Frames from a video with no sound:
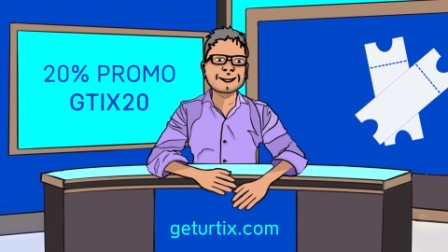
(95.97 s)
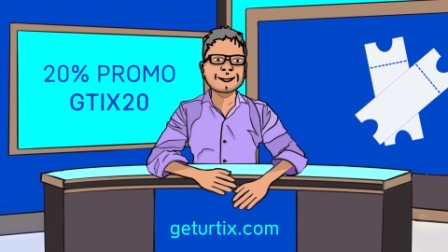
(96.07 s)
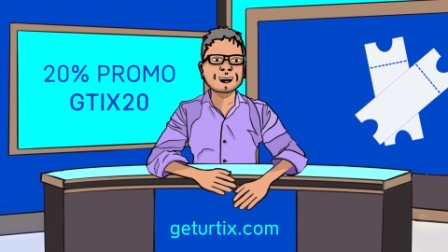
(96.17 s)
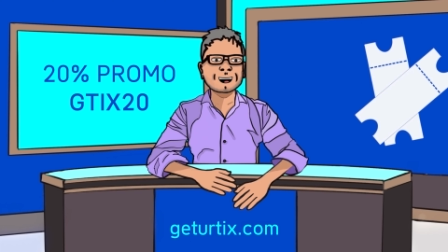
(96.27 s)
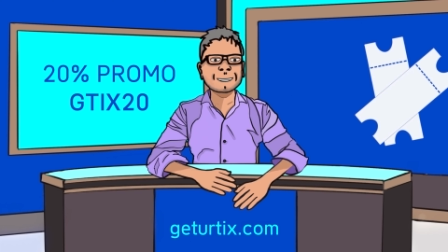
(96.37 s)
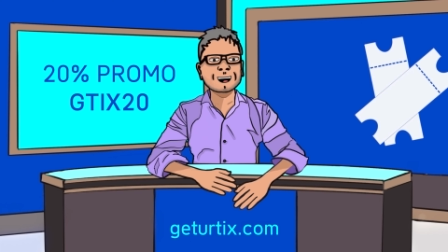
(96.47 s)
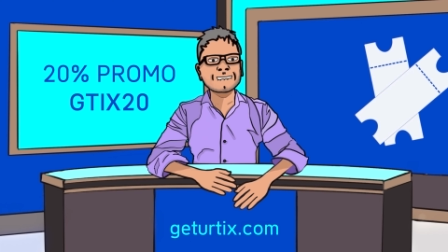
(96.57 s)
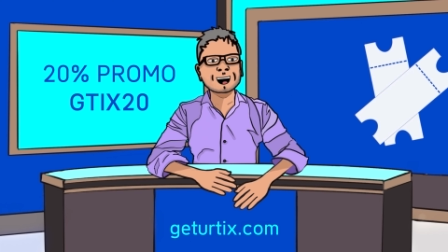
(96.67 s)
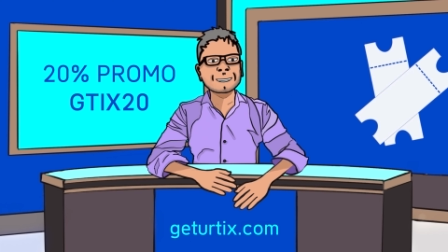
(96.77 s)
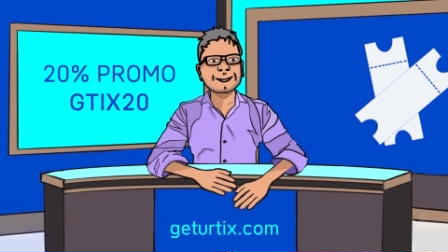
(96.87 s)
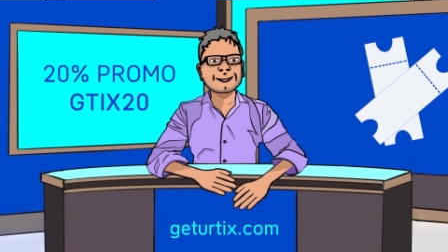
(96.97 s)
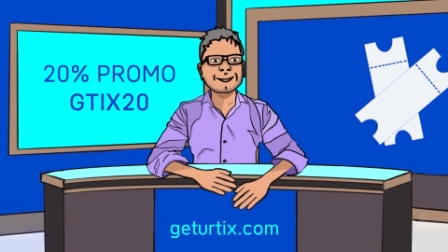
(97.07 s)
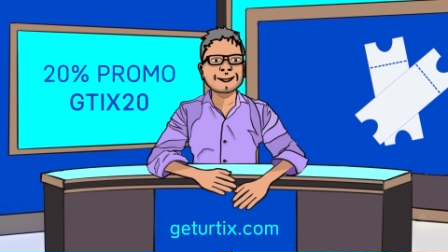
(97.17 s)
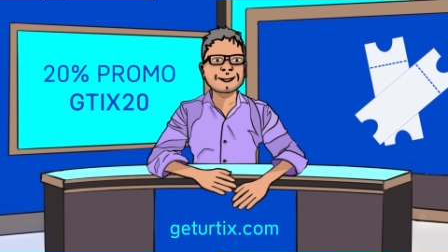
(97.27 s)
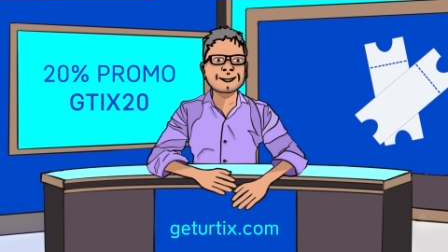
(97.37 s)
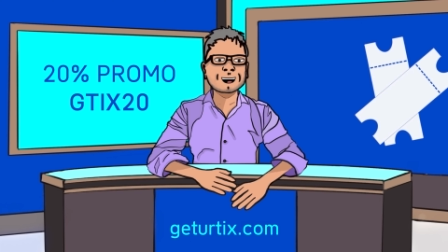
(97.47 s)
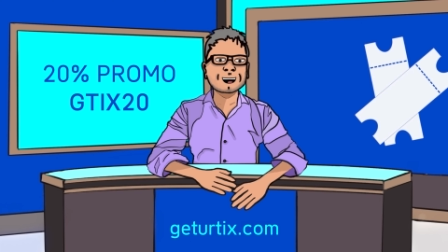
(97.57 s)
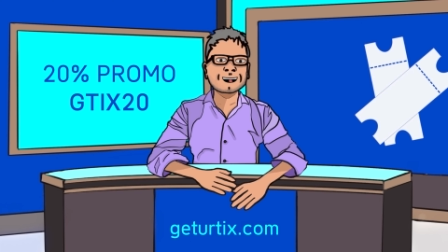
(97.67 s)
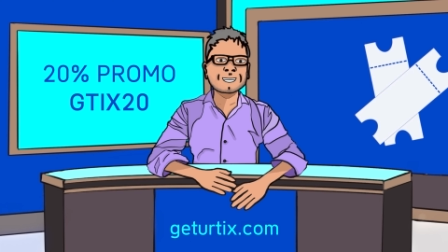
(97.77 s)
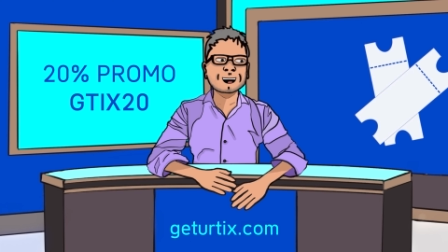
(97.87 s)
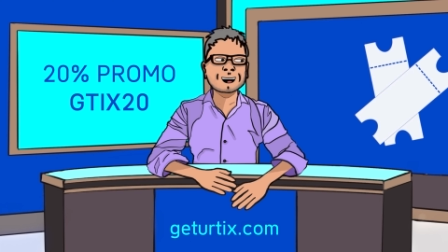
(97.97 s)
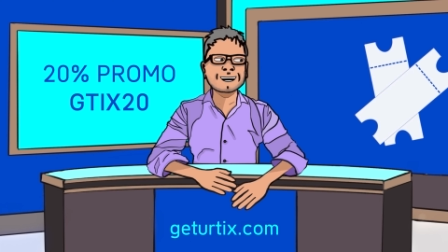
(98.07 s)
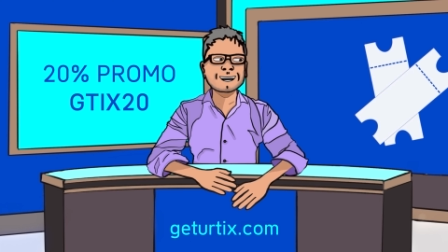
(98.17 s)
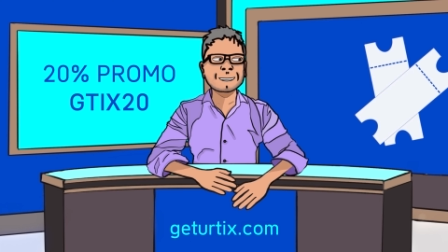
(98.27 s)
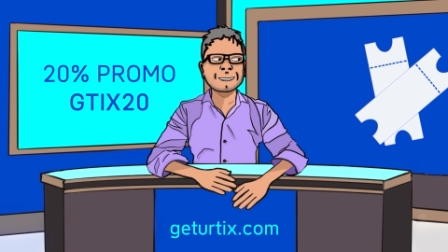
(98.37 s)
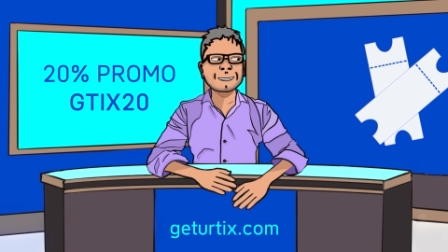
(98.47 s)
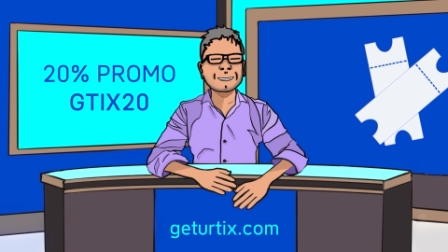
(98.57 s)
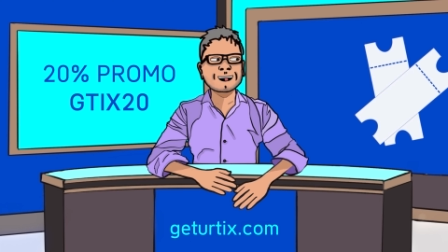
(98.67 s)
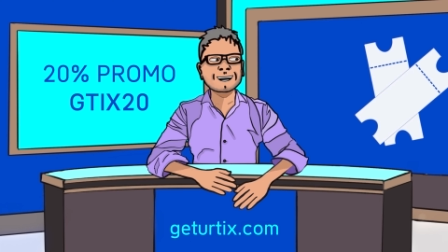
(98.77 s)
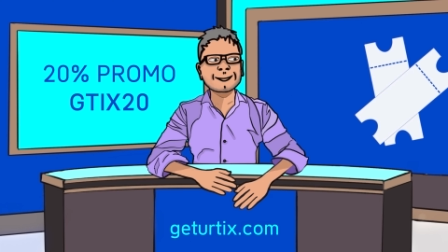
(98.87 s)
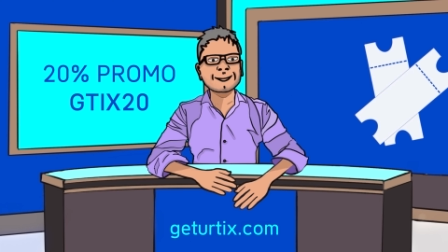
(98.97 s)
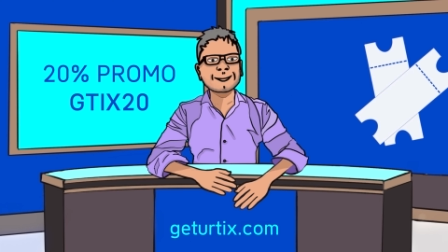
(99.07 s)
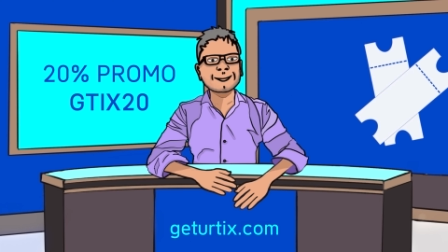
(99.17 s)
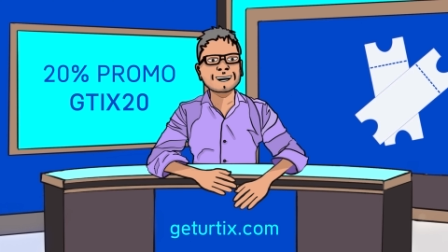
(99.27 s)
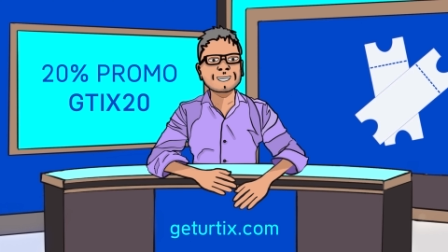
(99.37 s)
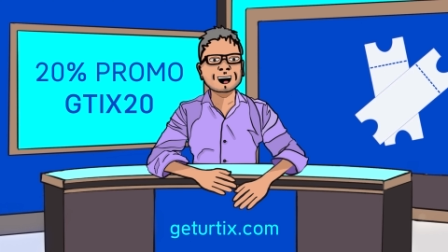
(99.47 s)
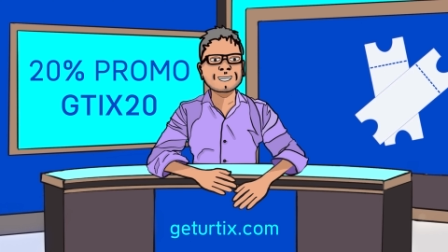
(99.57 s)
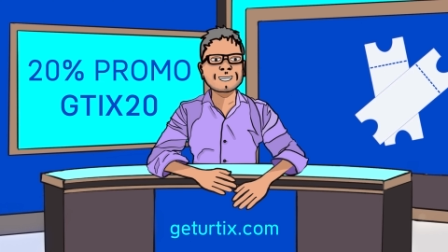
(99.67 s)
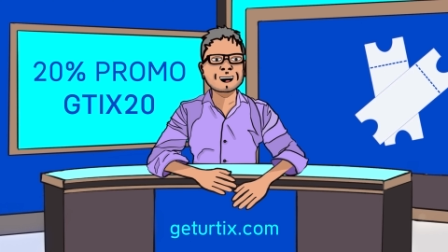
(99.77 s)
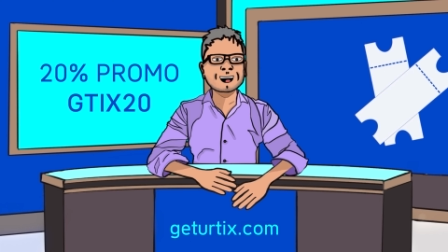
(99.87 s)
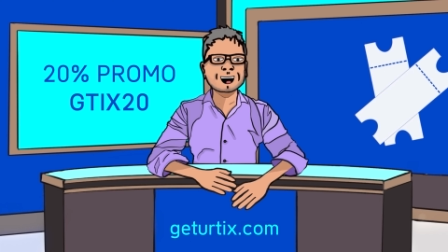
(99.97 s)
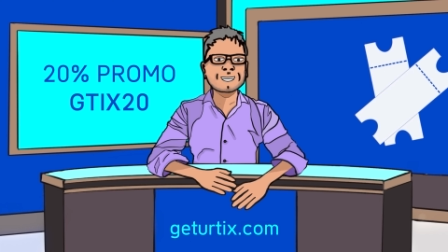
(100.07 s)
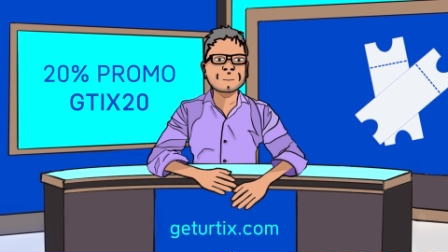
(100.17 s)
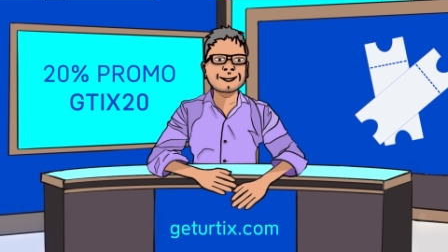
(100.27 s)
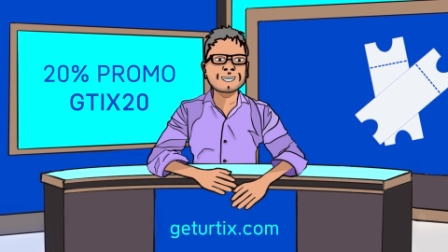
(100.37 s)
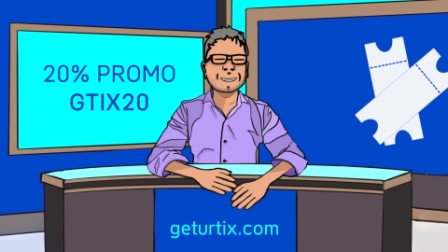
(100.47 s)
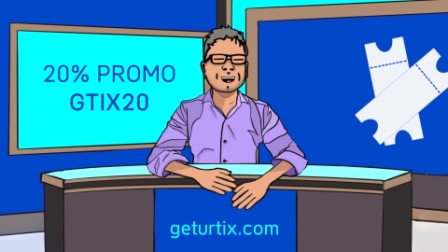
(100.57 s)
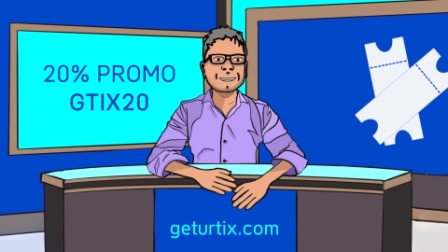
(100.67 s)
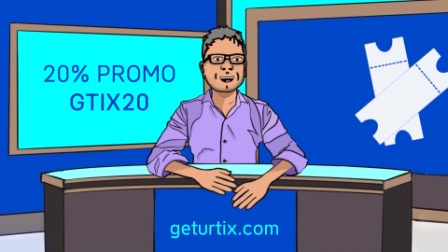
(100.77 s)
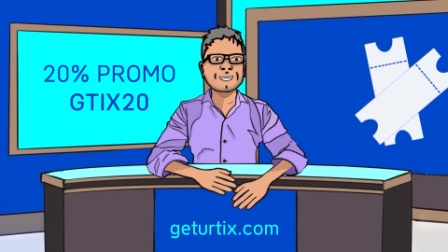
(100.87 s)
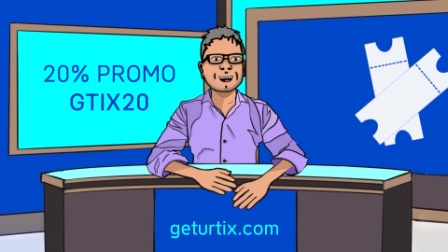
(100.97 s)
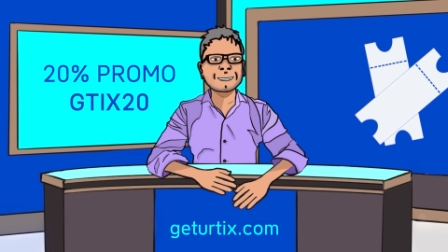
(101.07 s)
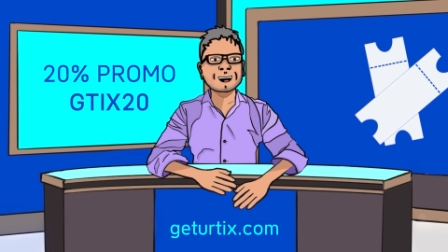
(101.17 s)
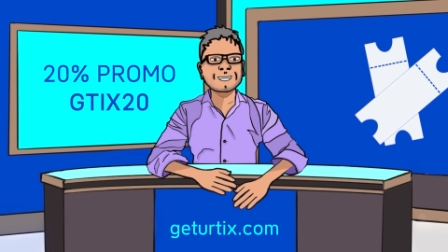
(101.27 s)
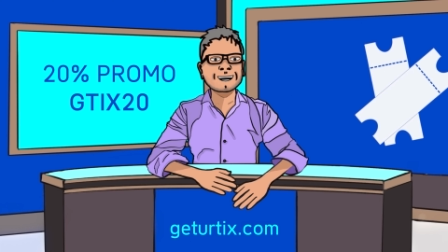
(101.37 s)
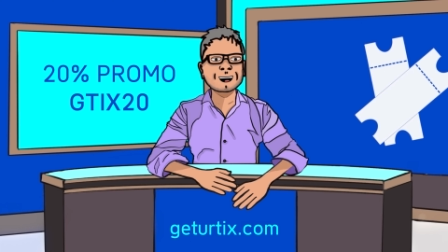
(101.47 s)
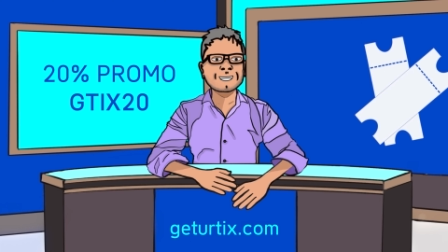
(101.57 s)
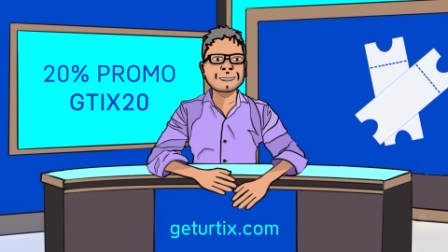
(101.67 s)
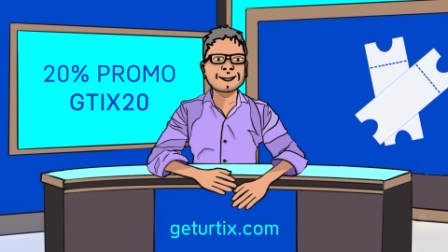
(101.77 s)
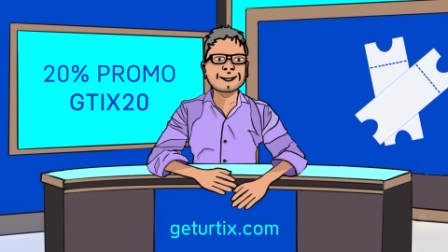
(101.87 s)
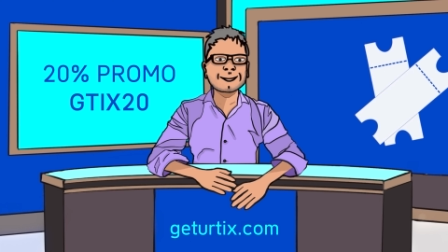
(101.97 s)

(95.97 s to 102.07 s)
Because let's face it, the only drama you should be caught in is trying to decide which concert to attend next.